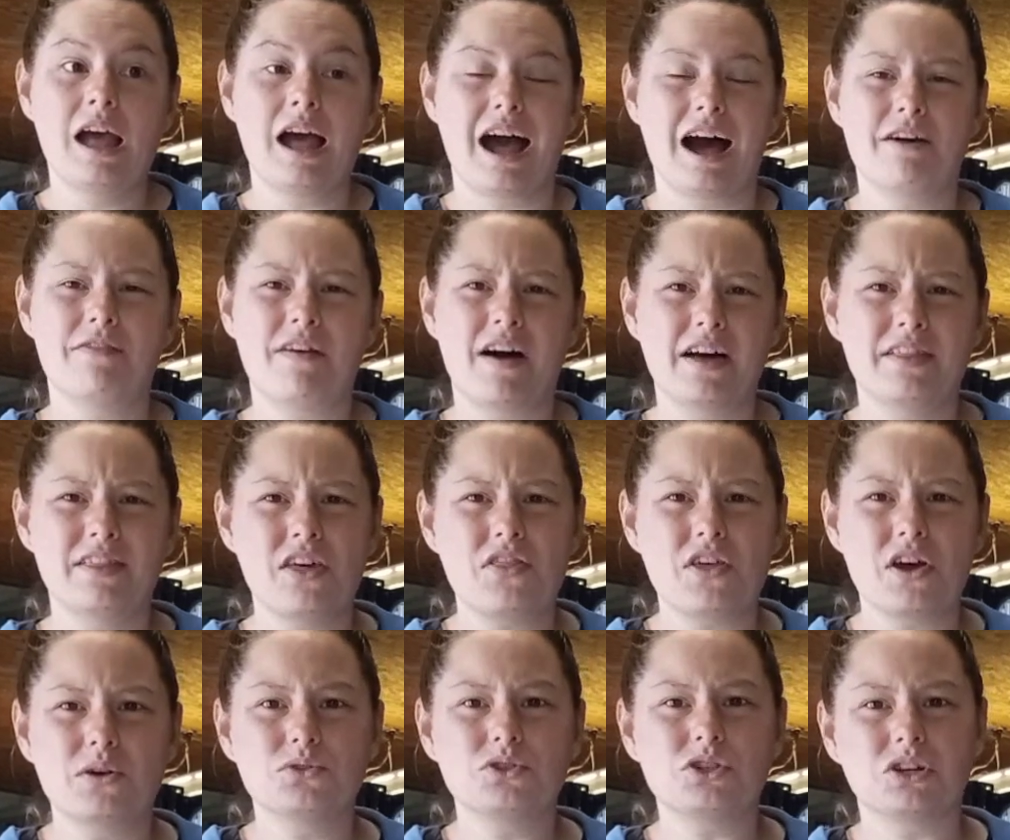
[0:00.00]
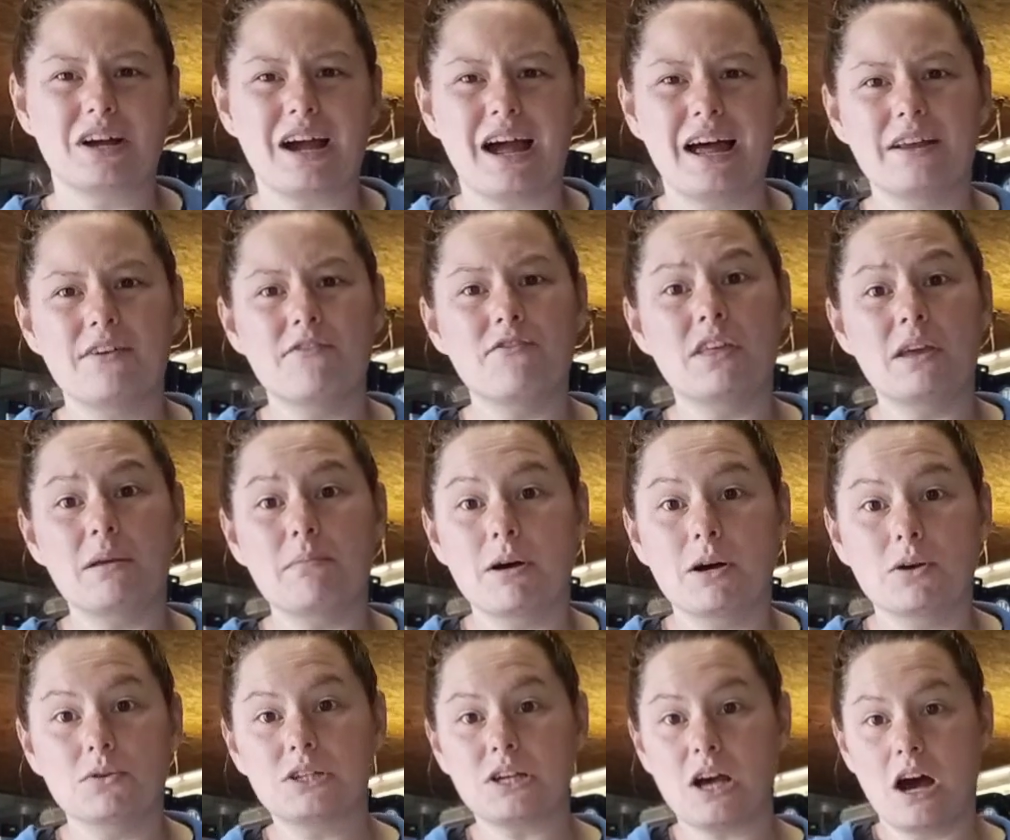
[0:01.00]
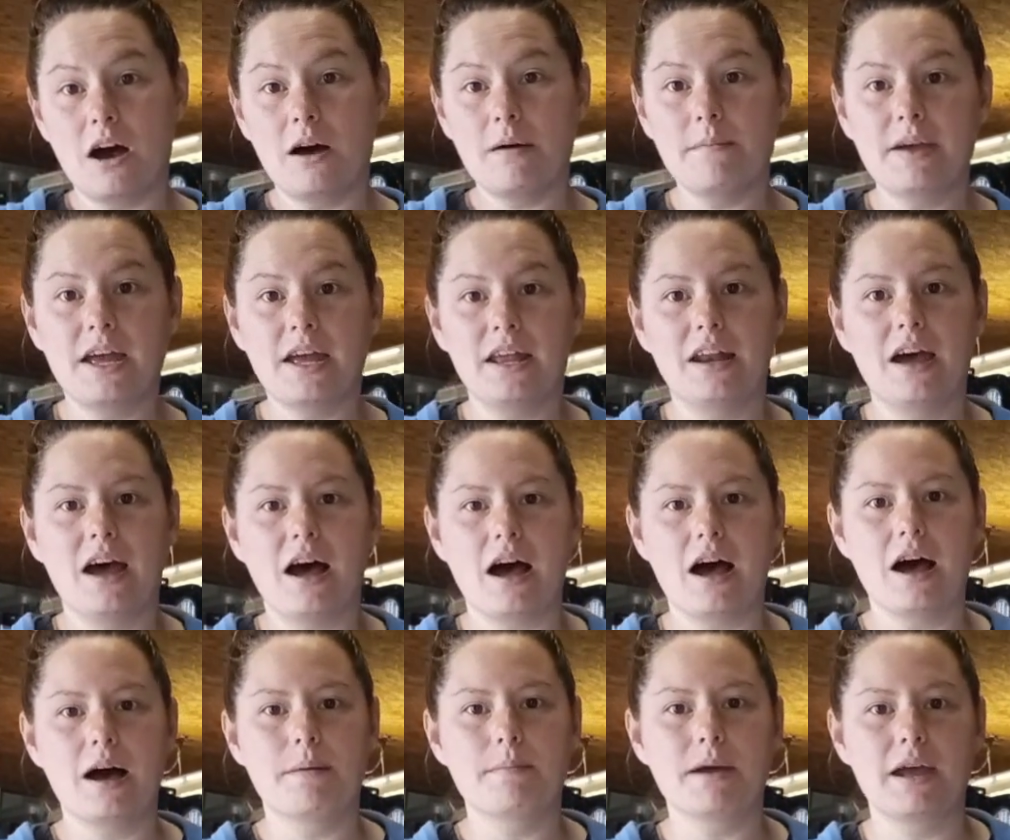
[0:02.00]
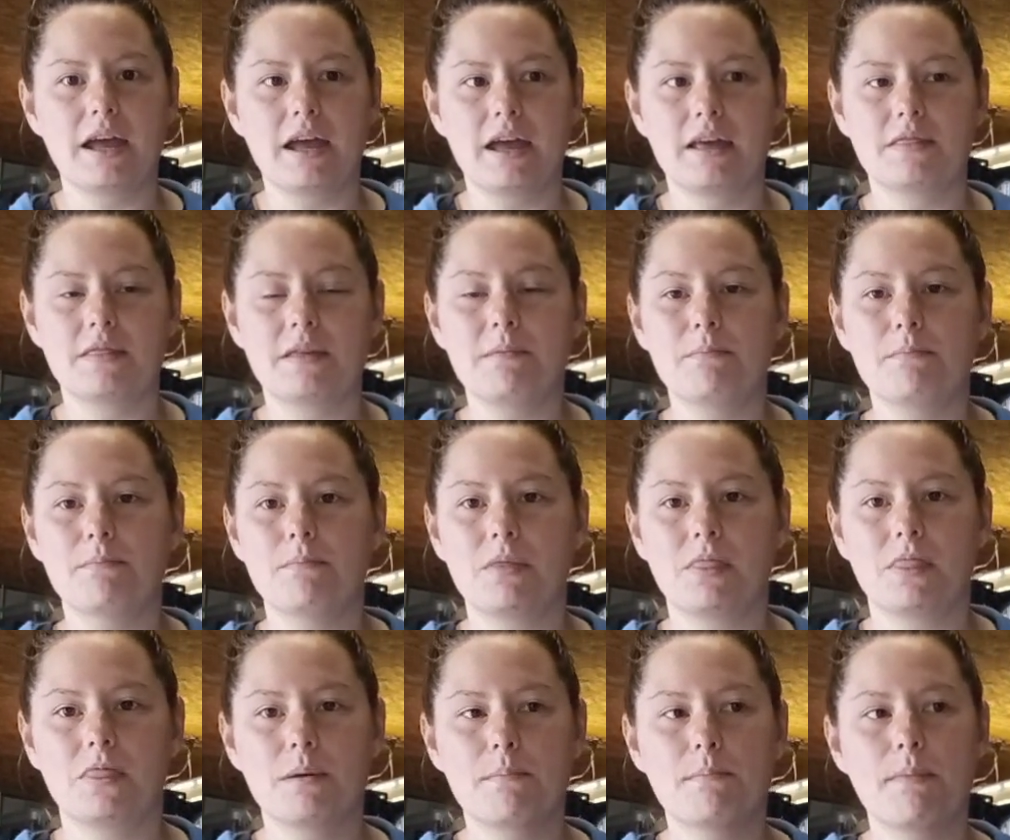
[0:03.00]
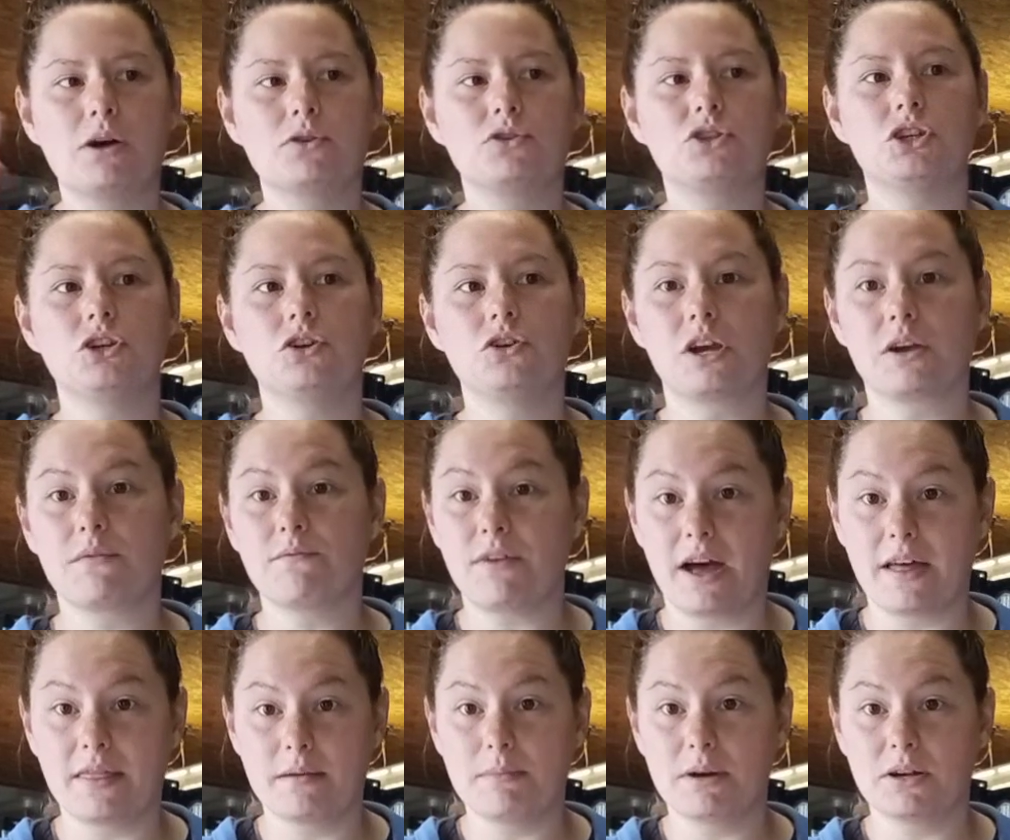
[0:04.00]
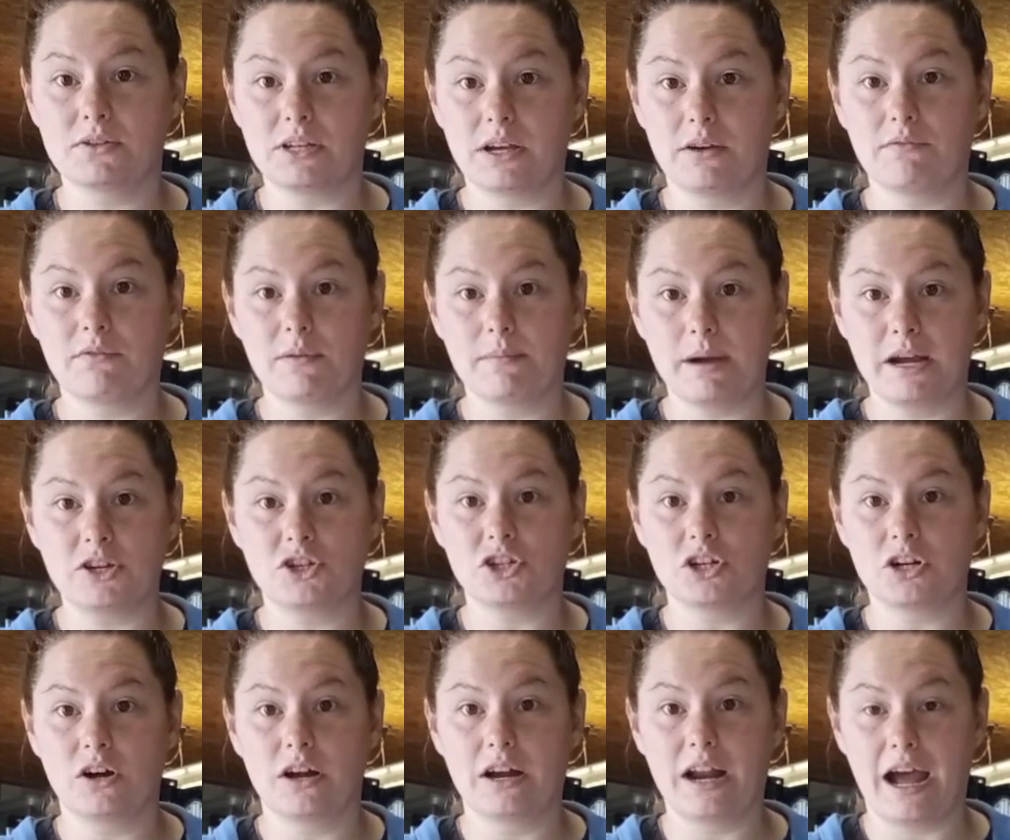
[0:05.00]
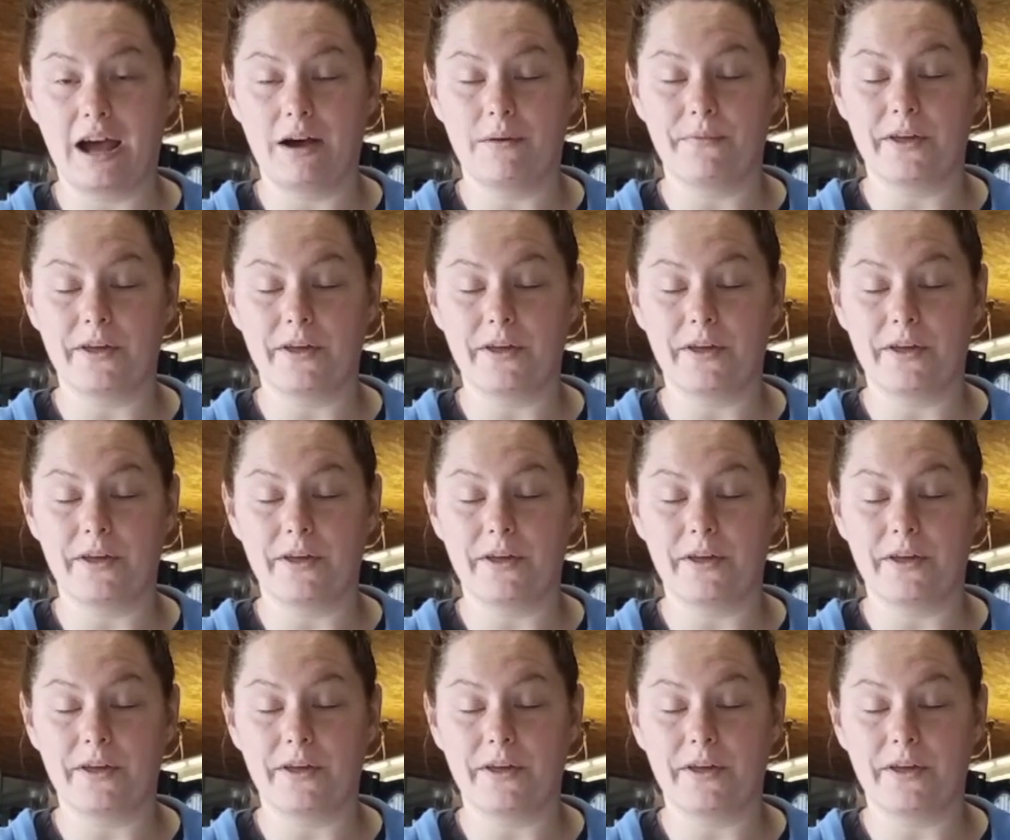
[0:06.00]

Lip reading: I find that those are kind of the most common and the most you can find the most information on out